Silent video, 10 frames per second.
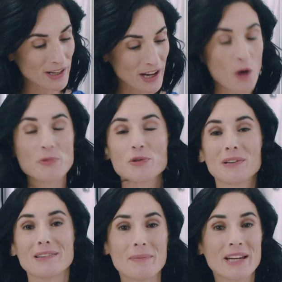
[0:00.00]
It helps you
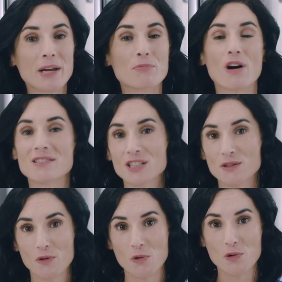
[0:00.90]
eliminate
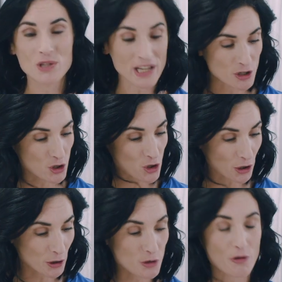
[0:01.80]
processed foods and
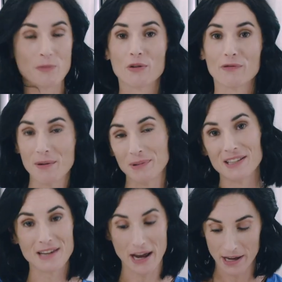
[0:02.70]
sugars from your
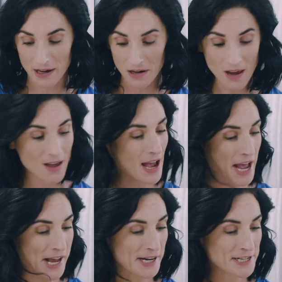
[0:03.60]
family's diet
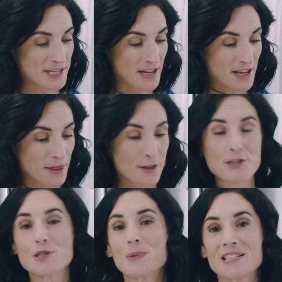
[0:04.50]
and
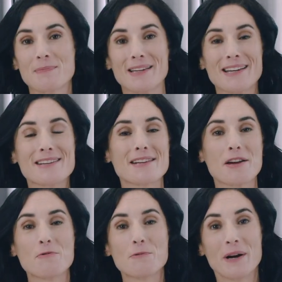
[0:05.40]
this recipe is
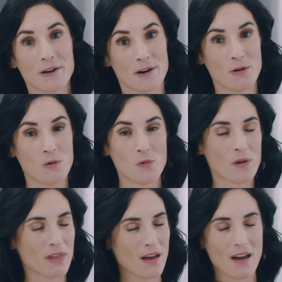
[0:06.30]
a winner
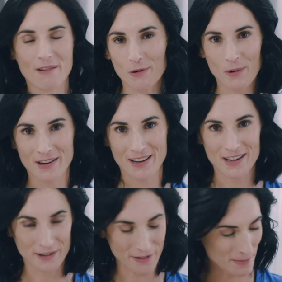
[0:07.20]
with everyone
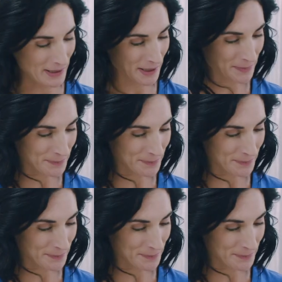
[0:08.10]
in the family.